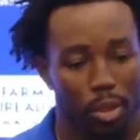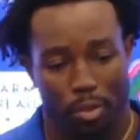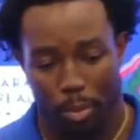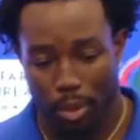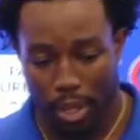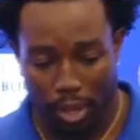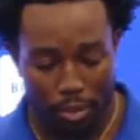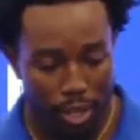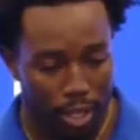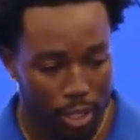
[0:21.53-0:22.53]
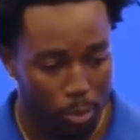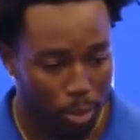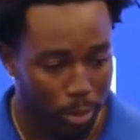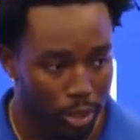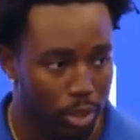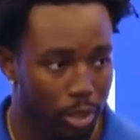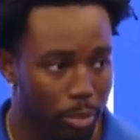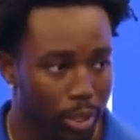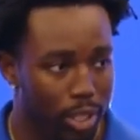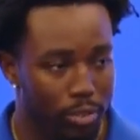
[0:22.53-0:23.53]
For me, I feel like it's more mental
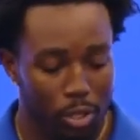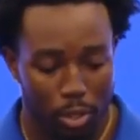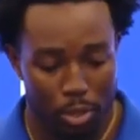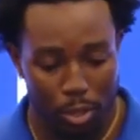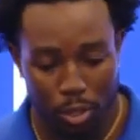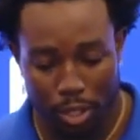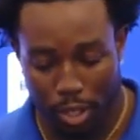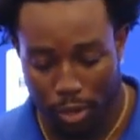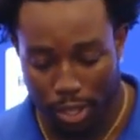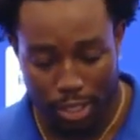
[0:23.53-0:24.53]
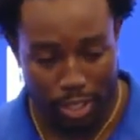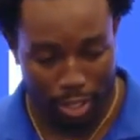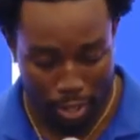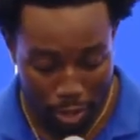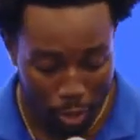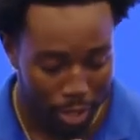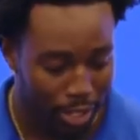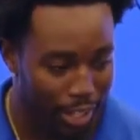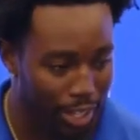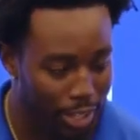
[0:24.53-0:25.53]
because if you know what you're doing, you can go out
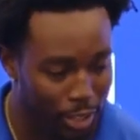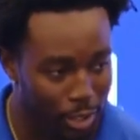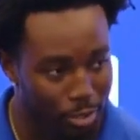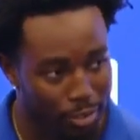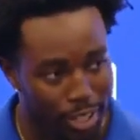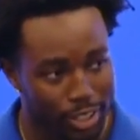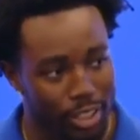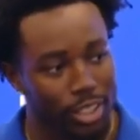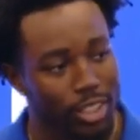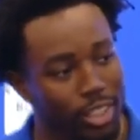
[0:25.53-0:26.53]
there and execute faster.